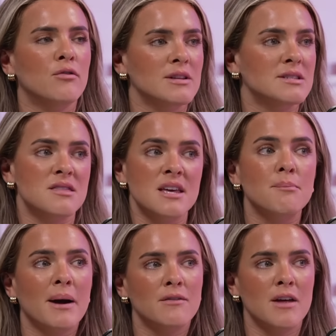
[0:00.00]
or friends to
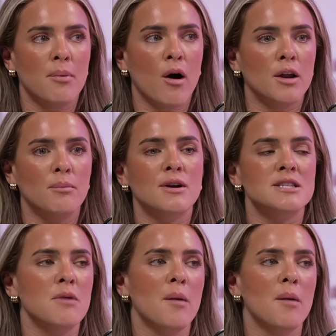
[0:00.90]
think bad of their partner because they yeah.